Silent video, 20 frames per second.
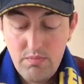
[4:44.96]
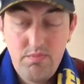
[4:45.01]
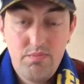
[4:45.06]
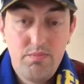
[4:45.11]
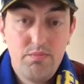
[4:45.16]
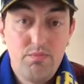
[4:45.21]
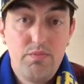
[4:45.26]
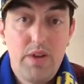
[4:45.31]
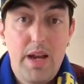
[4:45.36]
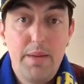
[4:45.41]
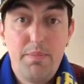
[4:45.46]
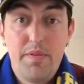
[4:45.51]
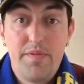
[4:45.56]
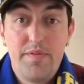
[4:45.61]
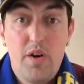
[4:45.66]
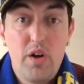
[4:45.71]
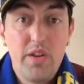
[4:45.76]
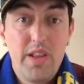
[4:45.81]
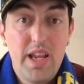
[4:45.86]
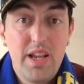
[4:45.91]
right
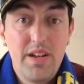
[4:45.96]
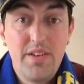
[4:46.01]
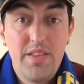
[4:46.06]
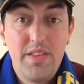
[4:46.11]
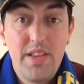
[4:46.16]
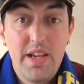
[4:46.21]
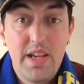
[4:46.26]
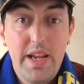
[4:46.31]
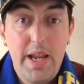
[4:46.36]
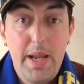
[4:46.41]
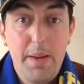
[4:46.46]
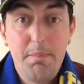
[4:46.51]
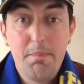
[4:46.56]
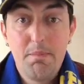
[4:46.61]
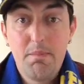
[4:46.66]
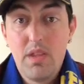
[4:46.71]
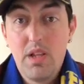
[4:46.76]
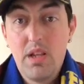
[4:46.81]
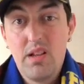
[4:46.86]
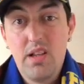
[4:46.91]
before the end of the game,
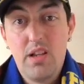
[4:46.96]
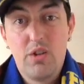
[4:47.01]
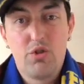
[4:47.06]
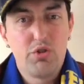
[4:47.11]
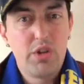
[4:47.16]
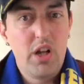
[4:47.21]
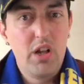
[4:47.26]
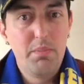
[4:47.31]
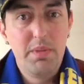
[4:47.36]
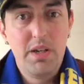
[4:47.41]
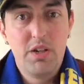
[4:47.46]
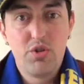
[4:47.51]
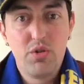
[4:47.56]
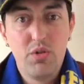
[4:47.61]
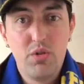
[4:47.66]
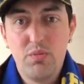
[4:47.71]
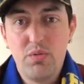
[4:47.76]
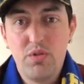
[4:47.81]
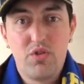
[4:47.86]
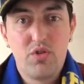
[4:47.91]
Latrell
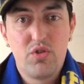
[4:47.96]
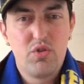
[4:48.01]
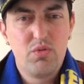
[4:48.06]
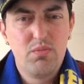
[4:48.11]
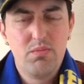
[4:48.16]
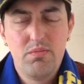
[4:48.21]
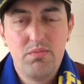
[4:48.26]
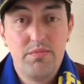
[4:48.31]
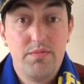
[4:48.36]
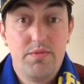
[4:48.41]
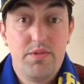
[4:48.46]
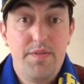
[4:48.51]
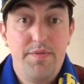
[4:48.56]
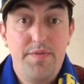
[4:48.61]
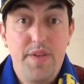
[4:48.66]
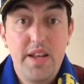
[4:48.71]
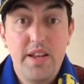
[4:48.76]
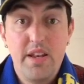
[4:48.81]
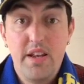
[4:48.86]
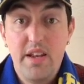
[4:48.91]
Mitchell was
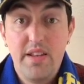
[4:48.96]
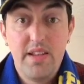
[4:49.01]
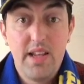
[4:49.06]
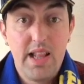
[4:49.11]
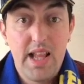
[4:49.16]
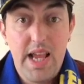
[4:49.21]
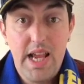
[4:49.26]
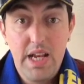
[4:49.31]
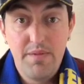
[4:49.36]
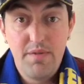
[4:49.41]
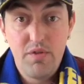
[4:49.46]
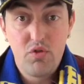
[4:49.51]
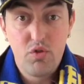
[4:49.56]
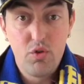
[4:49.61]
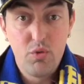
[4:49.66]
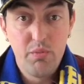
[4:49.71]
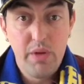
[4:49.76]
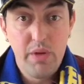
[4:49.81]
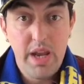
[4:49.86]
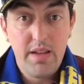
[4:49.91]
defending in the line for
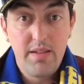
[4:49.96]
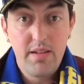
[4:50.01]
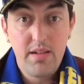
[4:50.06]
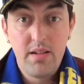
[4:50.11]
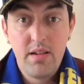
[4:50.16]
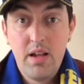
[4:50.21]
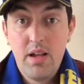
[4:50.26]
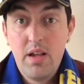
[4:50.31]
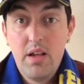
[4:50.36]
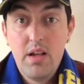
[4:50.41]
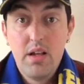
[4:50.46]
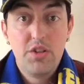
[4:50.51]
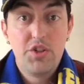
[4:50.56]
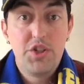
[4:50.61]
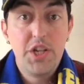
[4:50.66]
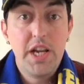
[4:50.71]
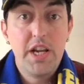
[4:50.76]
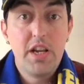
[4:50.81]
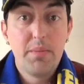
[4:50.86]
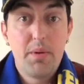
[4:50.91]
some reason.
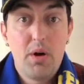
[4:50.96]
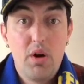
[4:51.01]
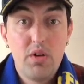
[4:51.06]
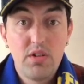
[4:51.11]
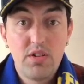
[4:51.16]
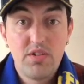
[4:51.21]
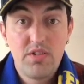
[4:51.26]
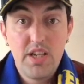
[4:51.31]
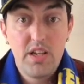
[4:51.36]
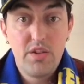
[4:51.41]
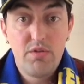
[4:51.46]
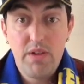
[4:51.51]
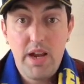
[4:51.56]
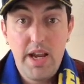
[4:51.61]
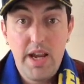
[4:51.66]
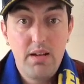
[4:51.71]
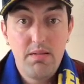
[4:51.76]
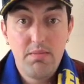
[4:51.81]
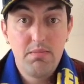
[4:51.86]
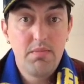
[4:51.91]
Jacob Arthur says,
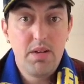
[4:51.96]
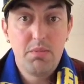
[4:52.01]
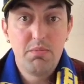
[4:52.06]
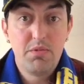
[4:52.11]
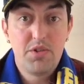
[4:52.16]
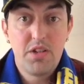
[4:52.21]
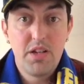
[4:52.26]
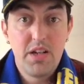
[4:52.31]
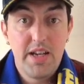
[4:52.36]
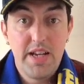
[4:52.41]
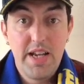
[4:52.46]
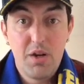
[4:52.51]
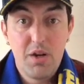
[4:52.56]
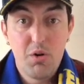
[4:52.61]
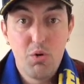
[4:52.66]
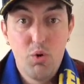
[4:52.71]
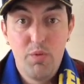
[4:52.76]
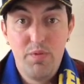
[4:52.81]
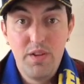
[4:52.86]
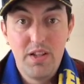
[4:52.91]
right, I'm just going to kick
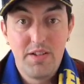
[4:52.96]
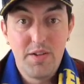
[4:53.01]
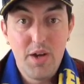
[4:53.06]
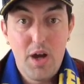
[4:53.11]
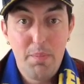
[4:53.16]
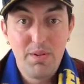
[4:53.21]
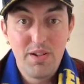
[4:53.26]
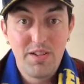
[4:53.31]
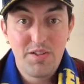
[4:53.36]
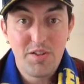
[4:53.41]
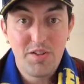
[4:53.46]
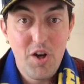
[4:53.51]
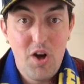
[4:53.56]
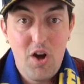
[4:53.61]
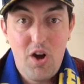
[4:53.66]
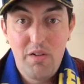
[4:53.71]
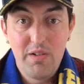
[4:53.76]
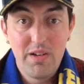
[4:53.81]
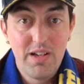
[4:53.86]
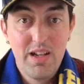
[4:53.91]
over the top and
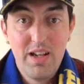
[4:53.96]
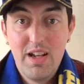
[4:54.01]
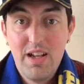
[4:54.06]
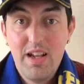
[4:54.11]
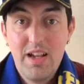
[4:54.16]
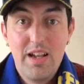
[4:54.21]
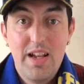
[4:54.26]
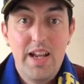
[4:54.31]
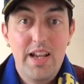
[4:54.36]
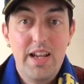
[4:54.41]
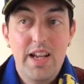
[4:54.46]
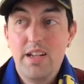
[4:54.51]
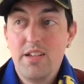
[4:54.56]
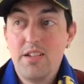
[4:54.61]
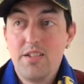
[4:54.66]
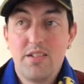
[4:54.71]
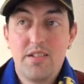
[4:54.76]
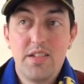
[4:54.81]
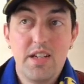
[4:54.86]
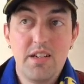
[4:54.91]
score, and he
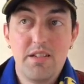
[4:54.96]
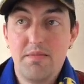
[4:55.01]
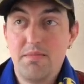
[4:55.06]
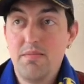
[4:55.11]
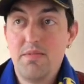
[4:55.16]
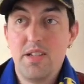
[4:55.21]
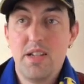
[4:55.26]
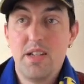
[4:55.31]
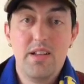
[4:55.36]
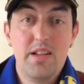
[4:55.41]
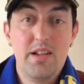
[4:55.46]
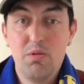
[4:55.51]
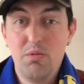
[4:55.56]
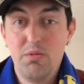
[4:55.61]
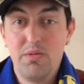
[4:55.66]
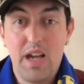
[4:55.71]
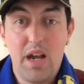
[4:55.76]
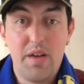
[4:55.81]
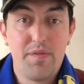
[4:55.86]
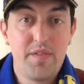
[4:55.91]
just did a little
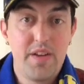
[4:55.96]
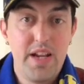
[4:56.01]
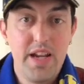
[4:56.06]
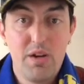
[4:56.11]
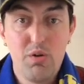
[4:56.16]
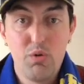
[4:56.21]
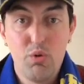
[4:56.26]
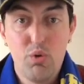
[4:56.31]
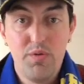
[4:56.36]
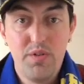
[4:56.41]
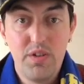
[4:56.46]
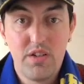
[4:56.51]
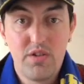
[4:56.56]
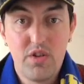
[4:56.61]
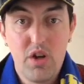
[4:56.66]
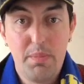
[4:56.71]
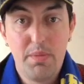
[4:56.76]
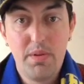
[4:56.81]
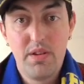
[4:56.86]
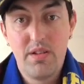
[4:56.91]
daft kick over the
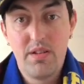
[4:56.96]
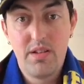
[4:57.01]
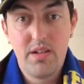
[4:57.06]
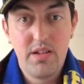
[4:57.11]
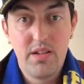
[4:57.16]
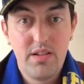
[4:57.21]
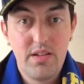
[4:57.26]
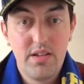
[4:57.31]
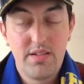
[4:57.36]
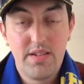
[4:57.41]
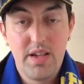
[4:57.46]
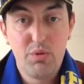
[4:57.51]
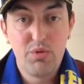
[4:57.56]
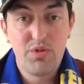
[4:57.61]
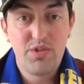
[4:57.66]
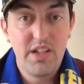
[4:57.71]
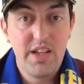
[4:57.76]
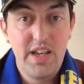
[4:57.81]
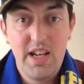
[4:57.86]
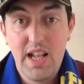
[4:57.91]
top of the
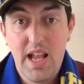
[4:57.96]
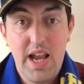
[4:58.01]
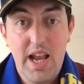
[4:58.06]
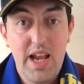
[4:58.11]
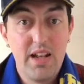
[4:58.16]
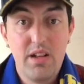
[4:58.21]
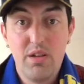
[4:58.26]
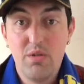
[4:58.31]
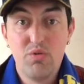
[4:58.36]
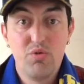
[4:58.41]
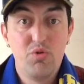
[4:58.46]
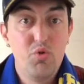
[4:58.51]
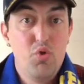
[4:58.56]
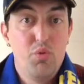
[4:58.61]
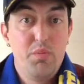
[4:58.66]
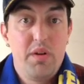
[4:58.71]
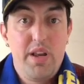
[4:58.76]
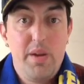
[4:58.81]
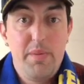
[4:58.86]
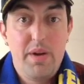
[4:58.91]
South Sydney line, and there was
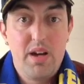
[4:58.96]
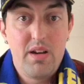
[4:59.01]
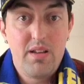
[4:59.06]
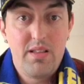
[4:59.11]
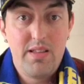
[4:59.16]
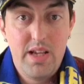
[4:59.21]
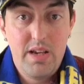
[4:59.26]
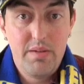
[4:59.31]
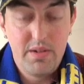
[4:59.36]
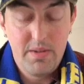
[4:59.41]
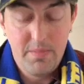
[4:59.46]
nobody back there, and